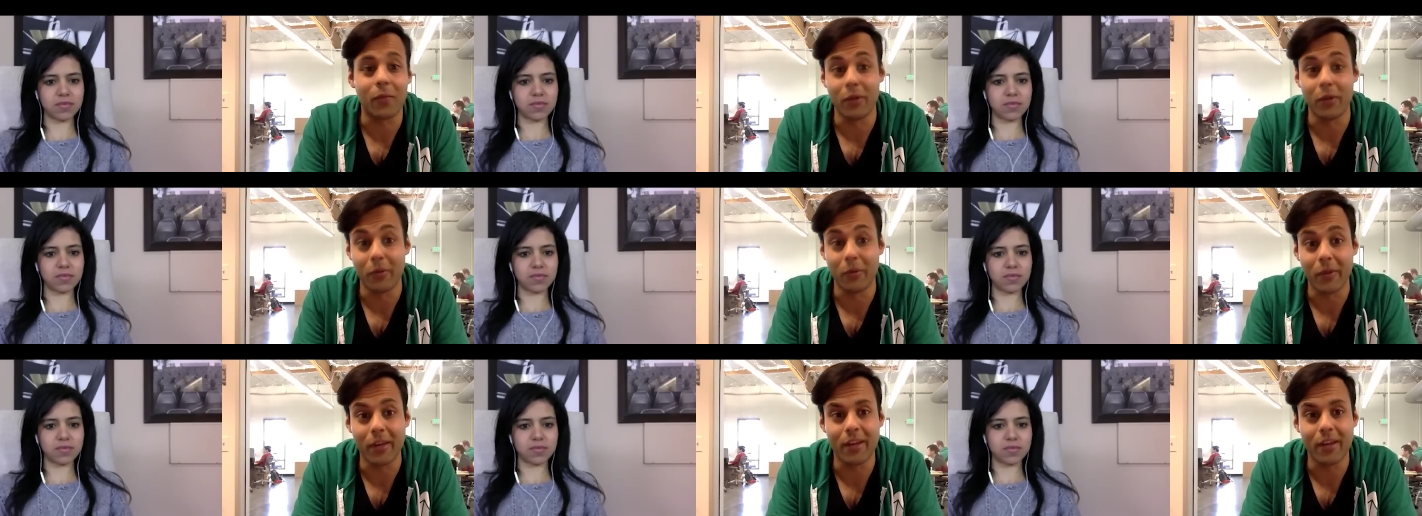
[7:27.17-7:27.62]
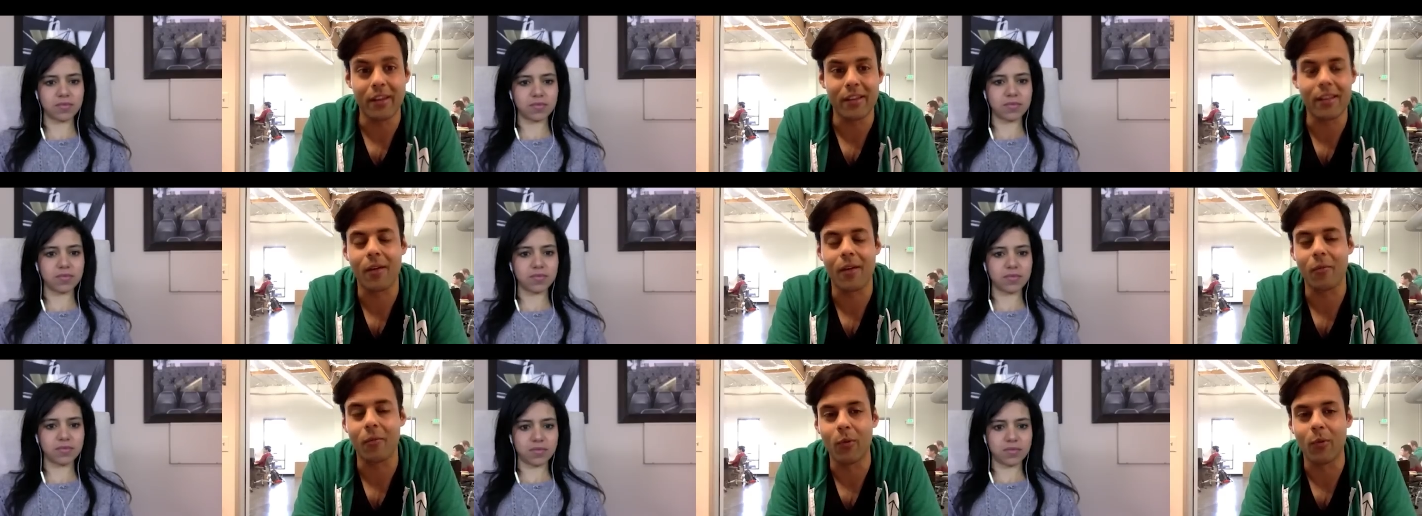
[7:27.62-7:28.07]
Speaker 1: we read
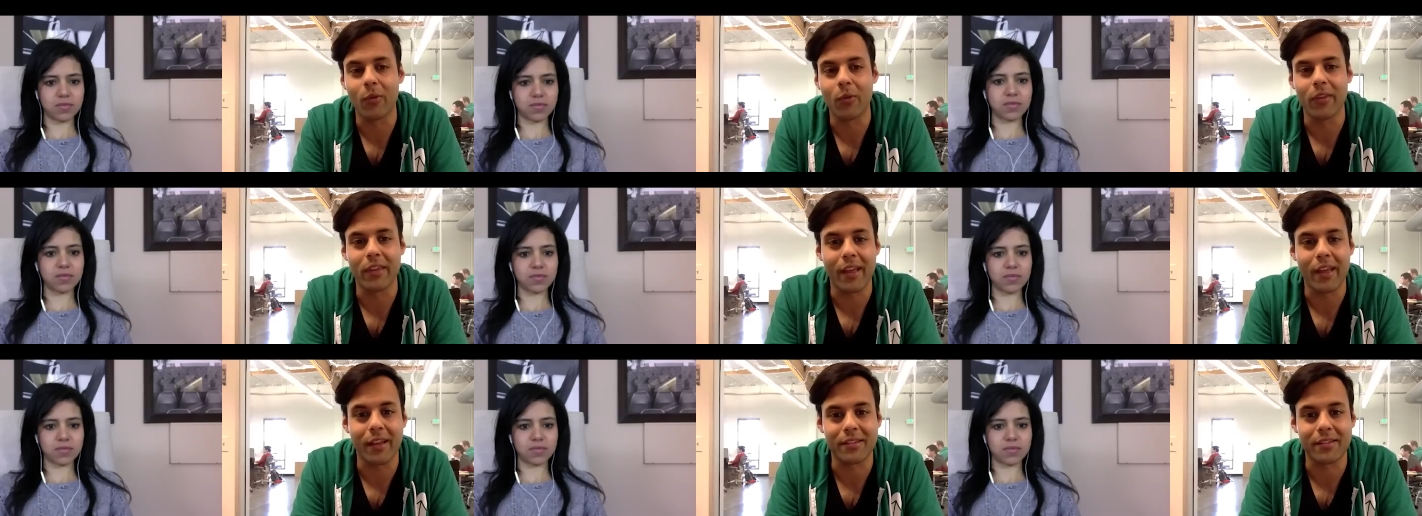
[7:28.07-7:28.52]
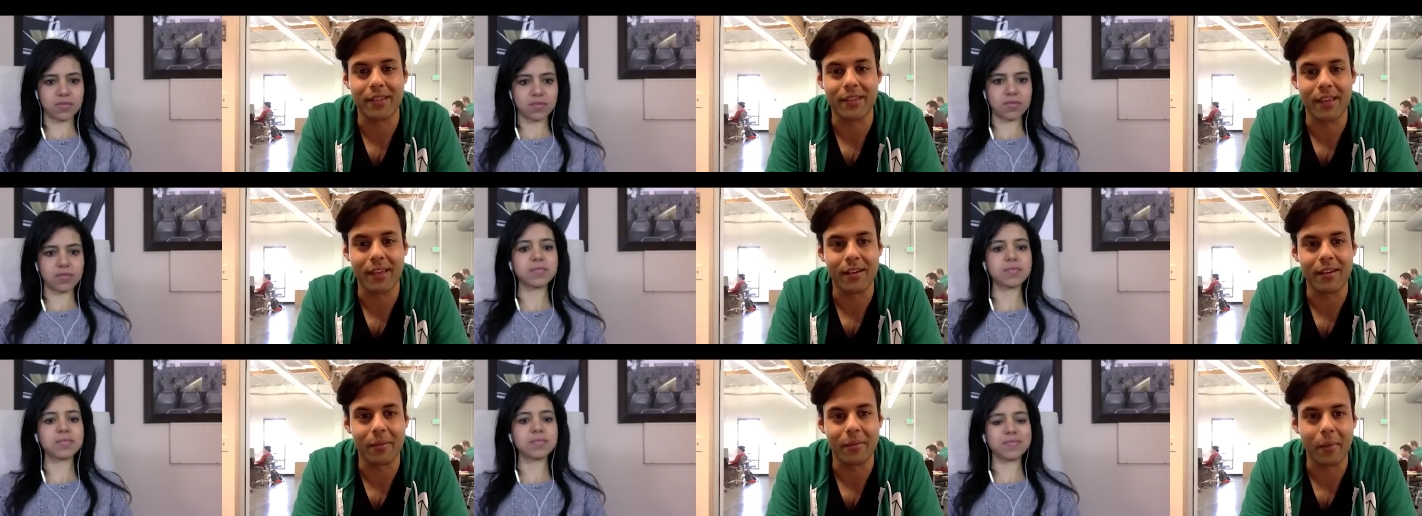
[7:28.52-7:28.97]
and that we're really
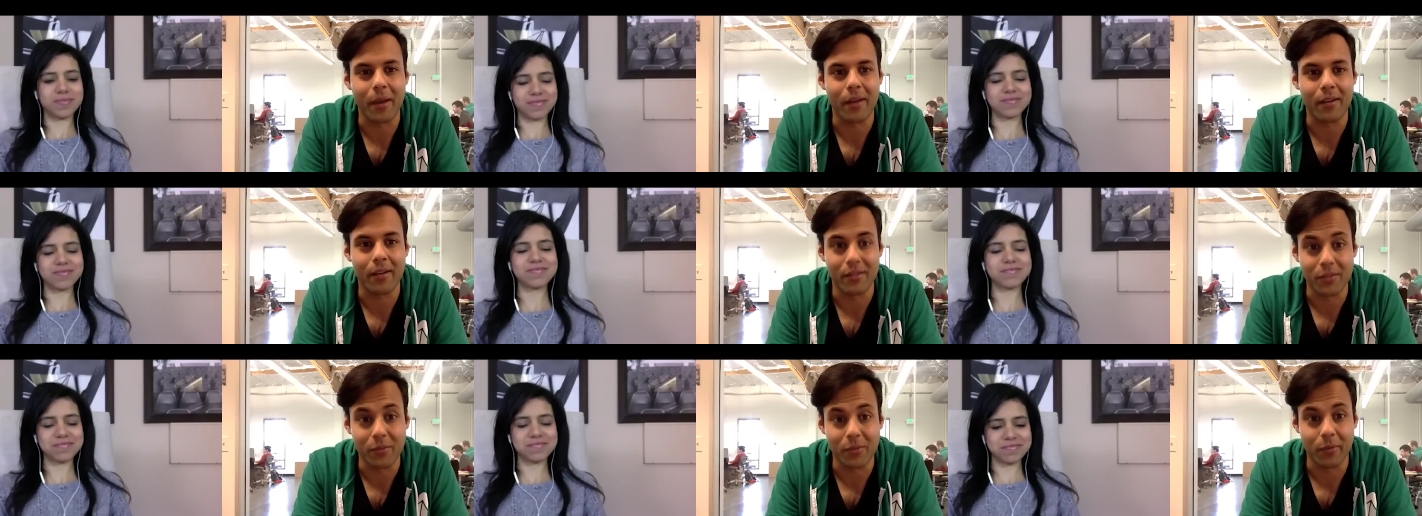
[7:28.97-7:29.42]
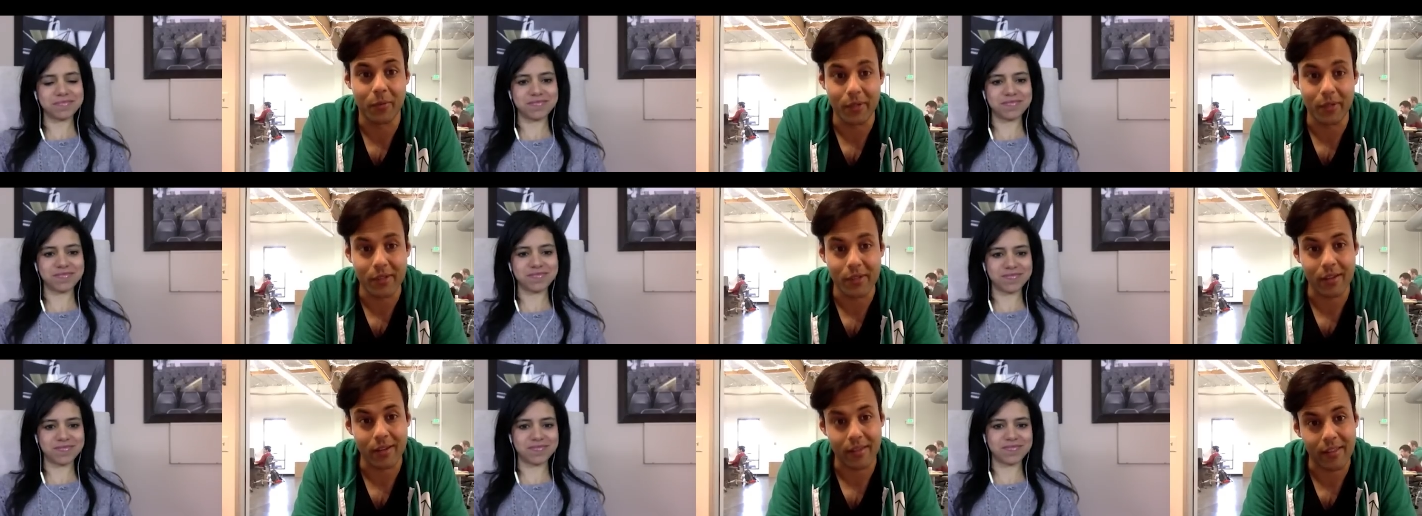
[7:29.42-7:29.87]
excited about, and so we
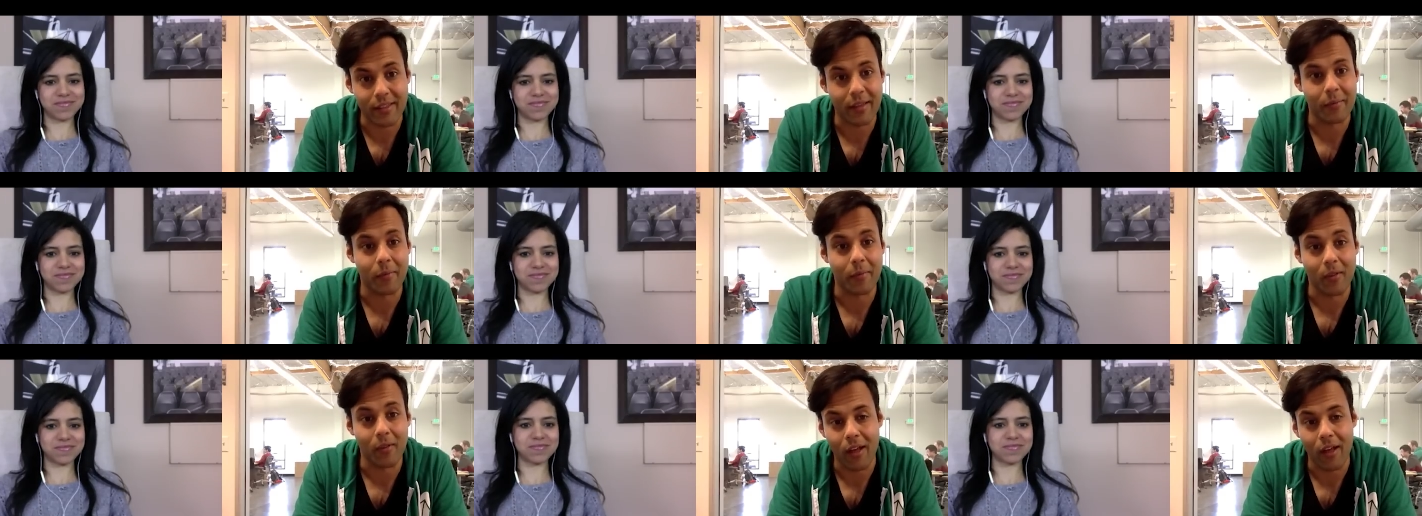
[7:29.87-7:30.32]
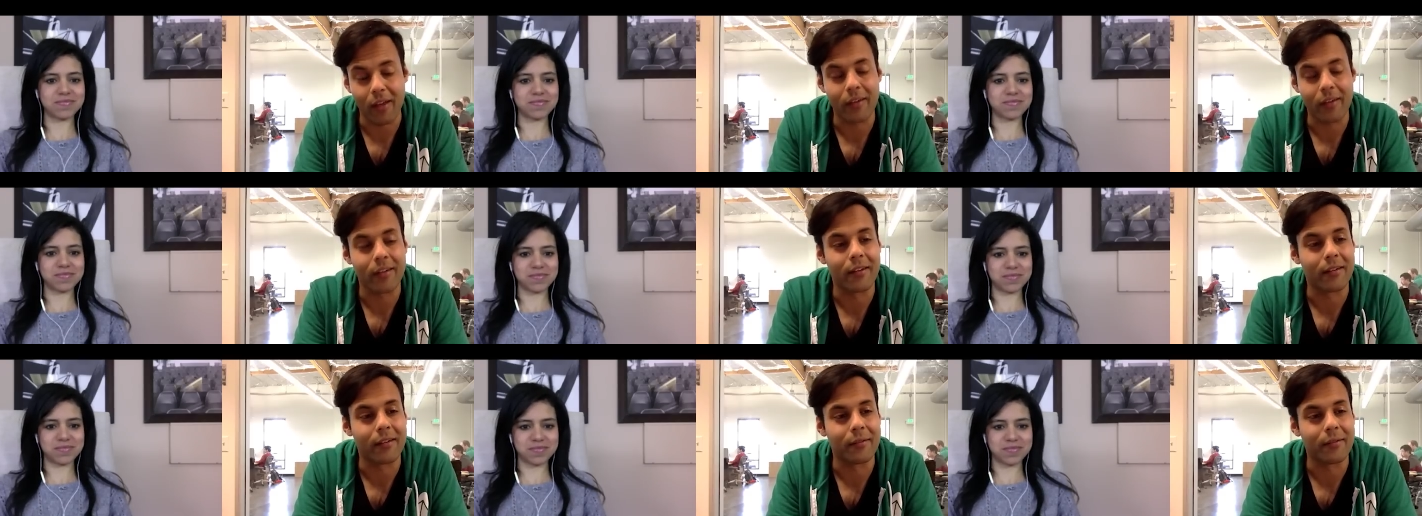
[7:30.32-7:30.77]
reach out to them a lot.